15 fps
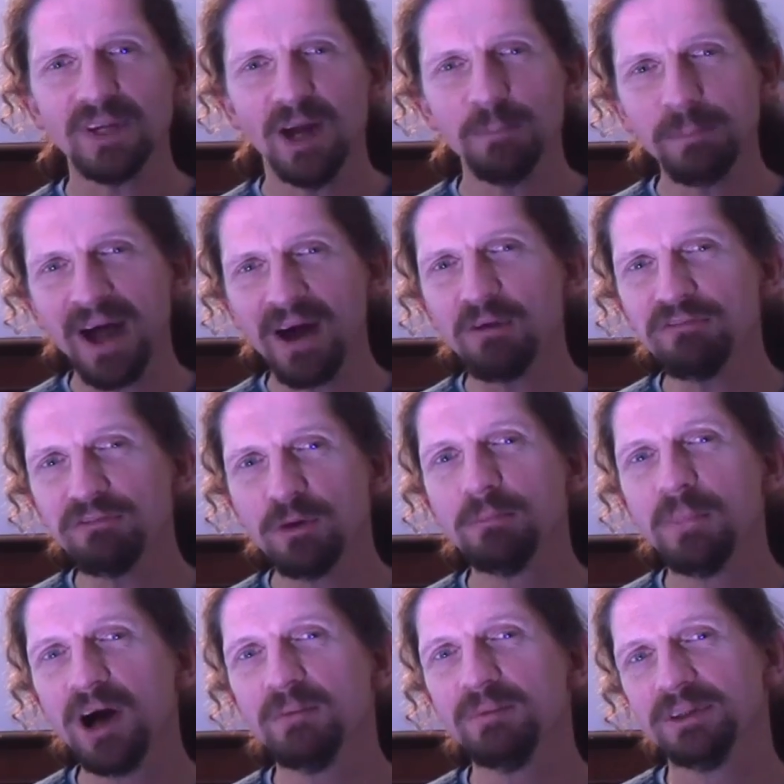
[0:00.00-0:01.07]
A powerful
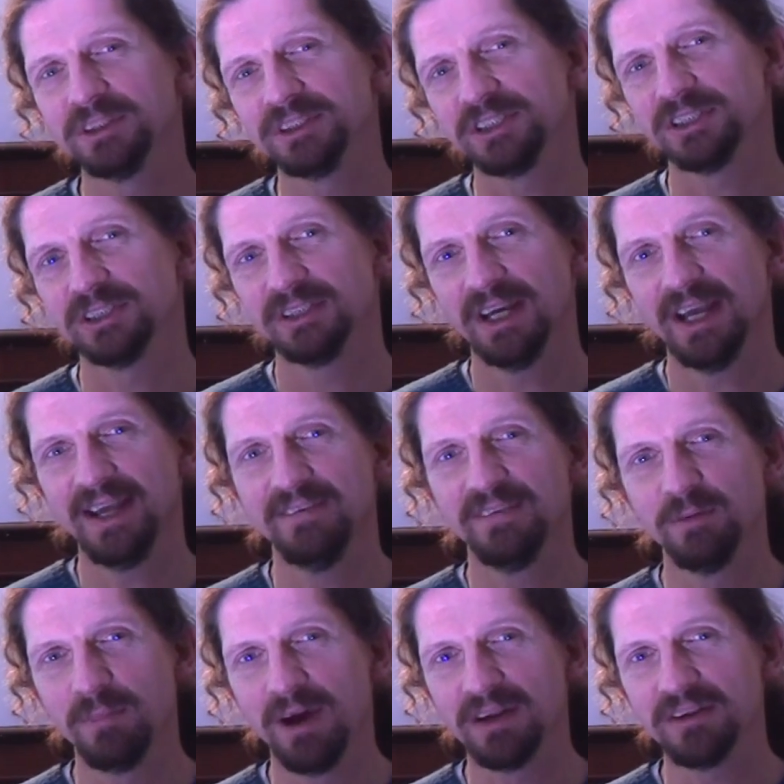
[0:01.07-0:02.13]
moment in
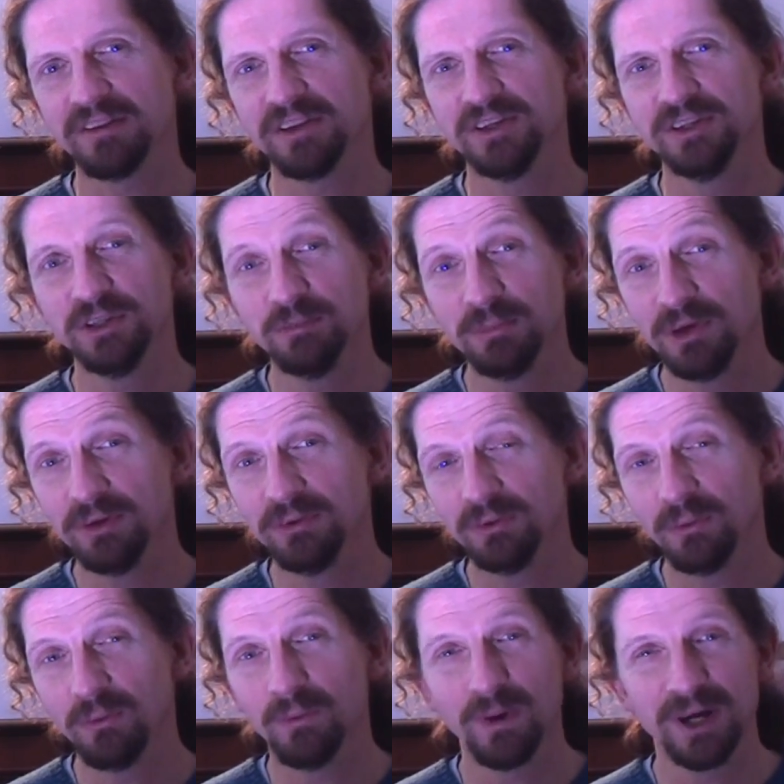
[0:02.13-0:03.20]
the month, the new moon,
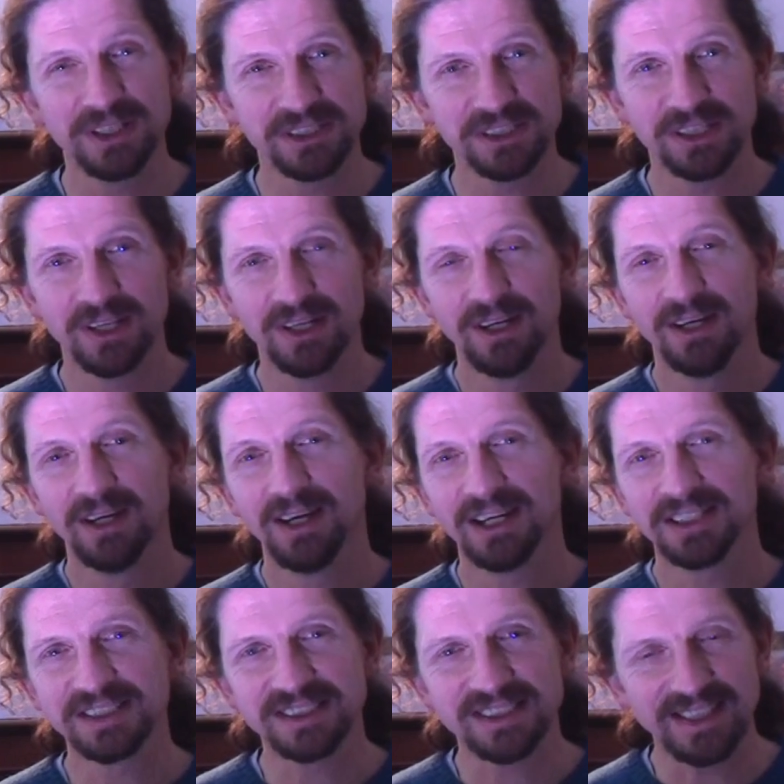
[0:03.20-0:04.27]
always a
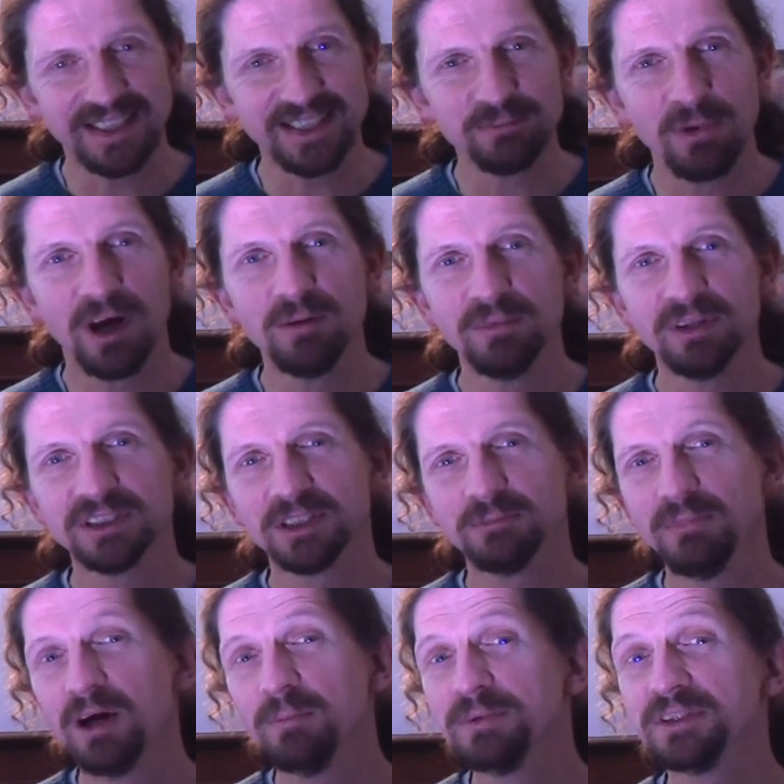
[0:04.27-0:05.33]
seed moment, a
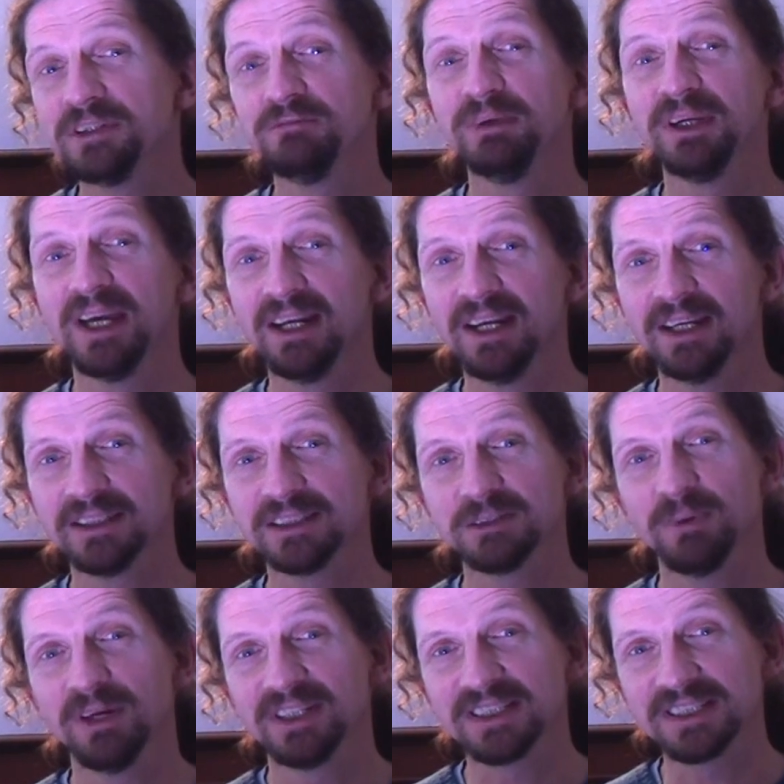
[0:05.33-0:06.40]
moment of beginnings
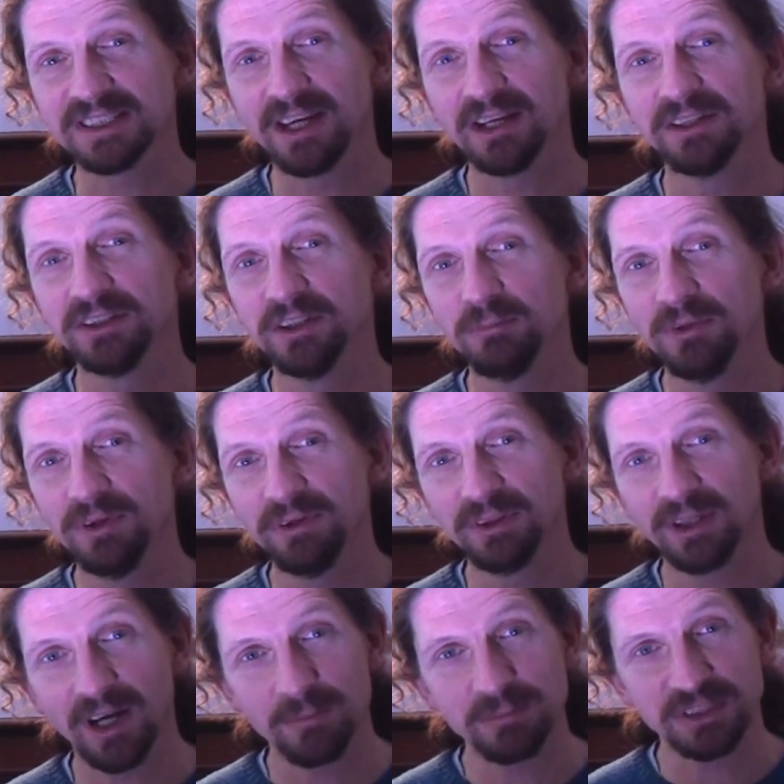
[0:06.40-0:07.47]
where the sun and the moon
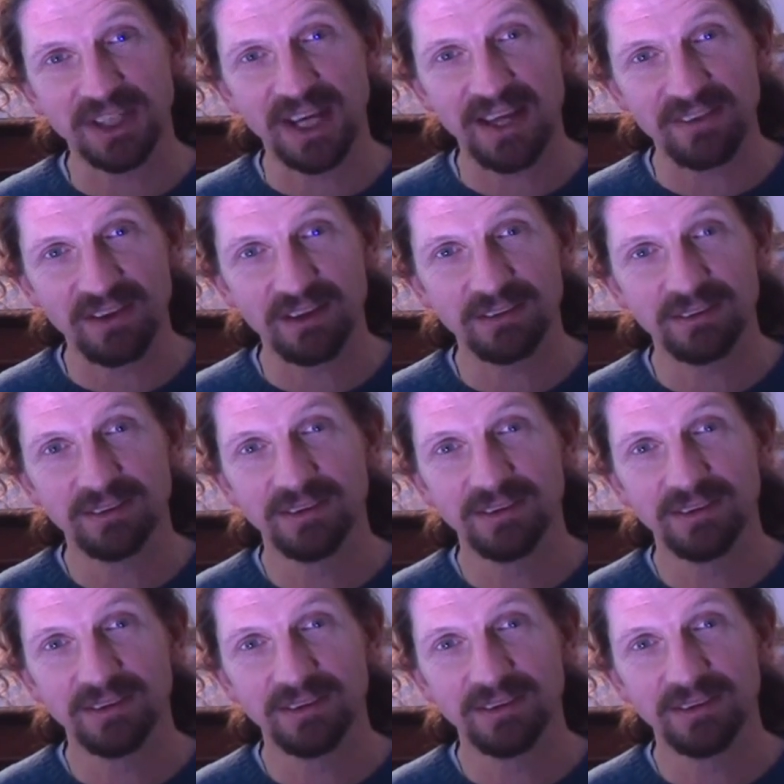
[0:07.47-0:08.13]
come together.